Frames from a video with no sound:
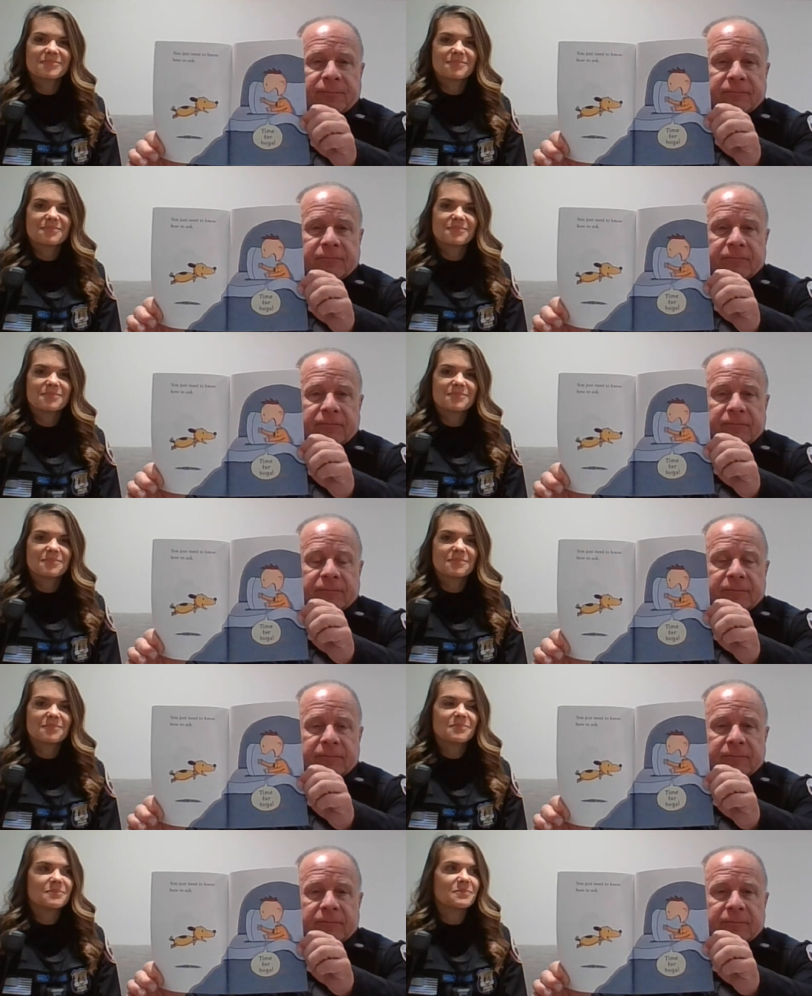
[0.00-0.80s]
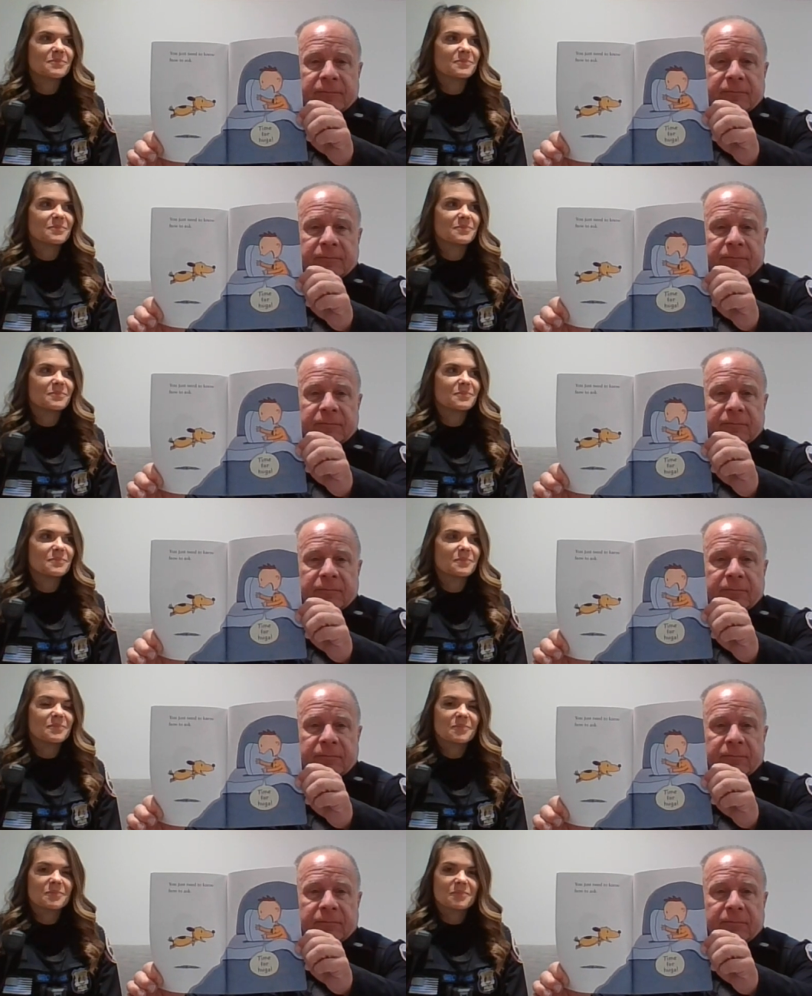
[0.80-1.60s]

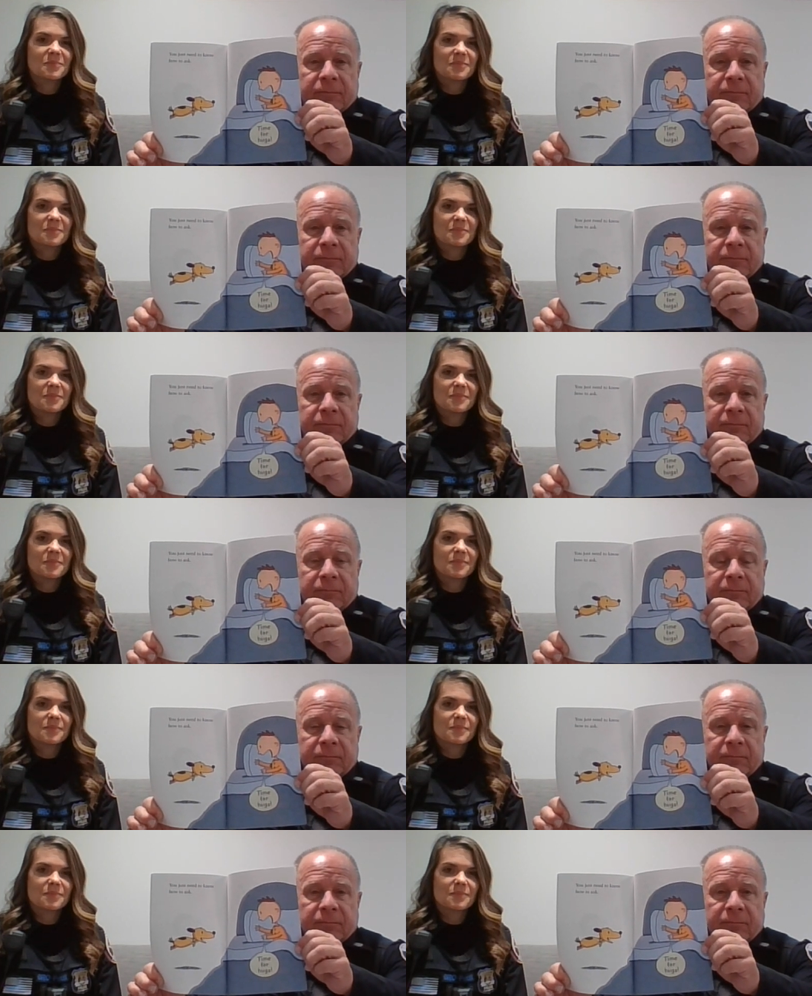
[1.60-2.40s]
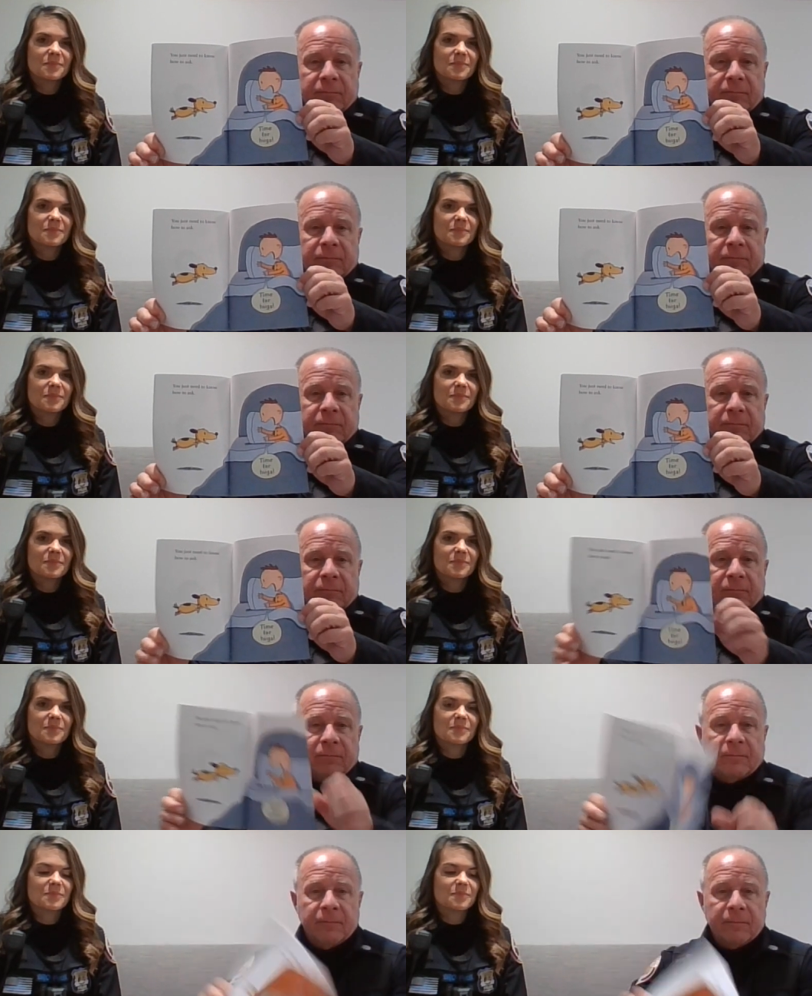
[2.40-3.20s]

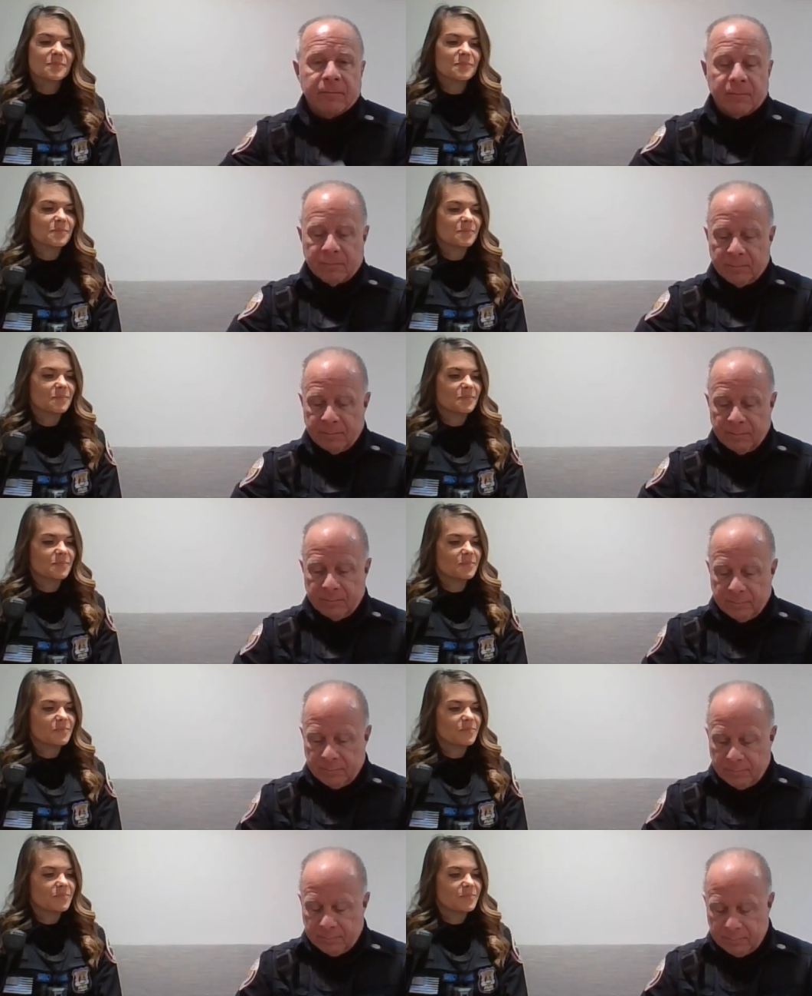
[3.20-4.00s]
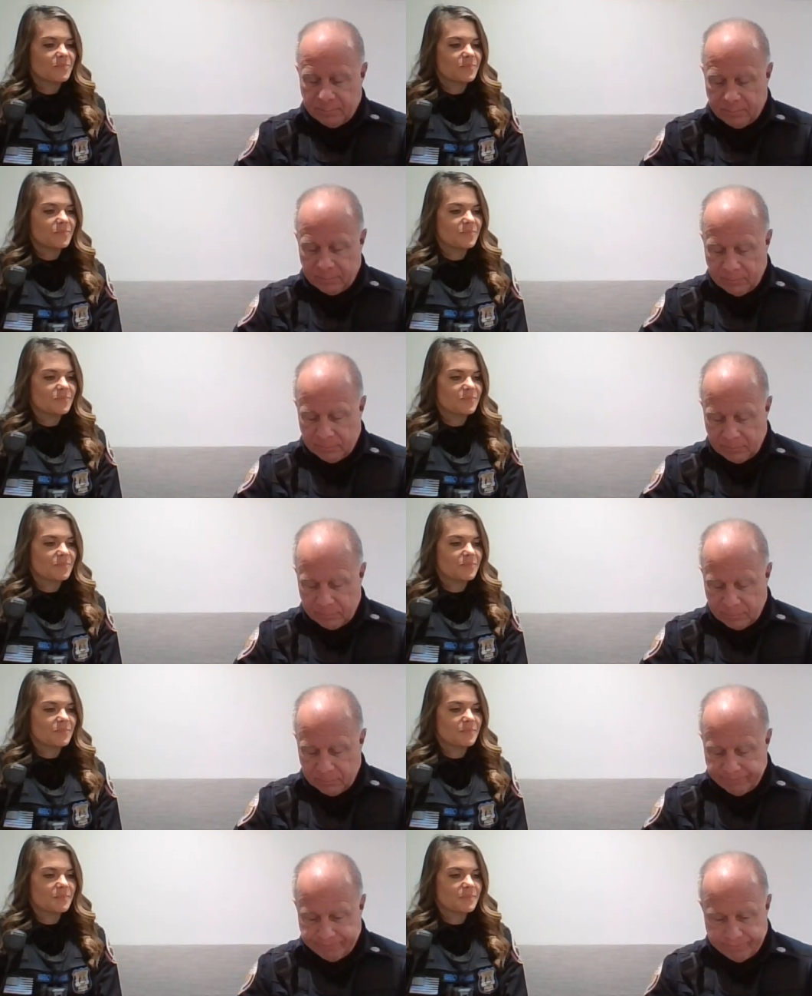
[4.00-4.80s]

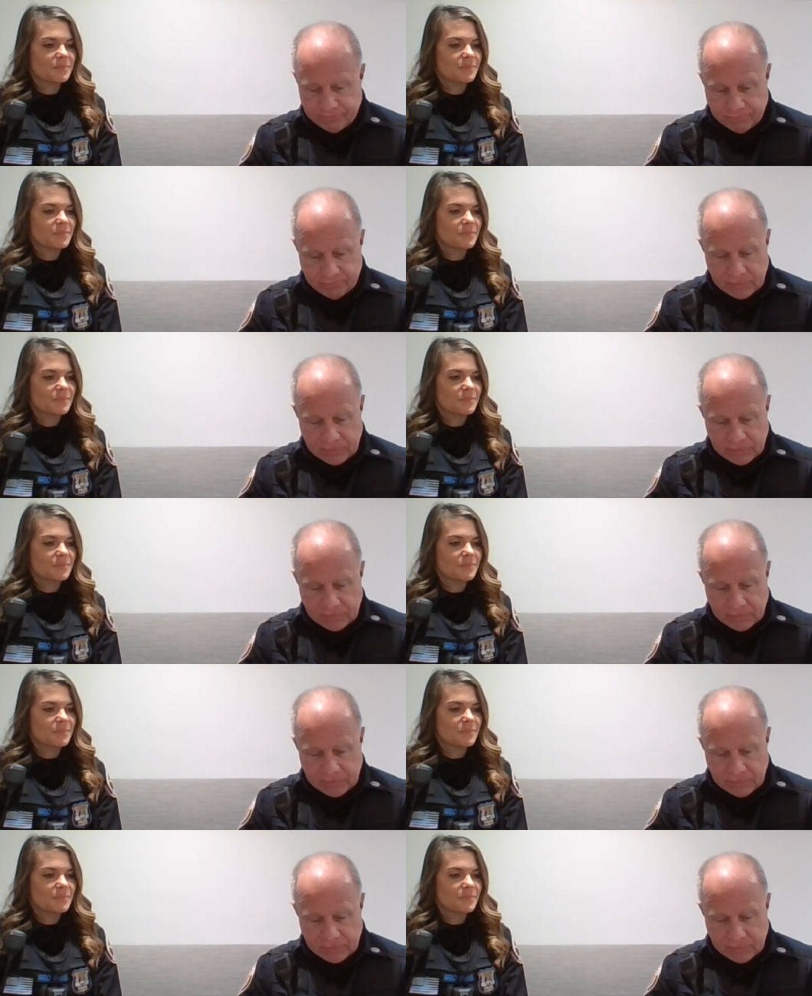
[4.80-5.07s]
Nothing is said.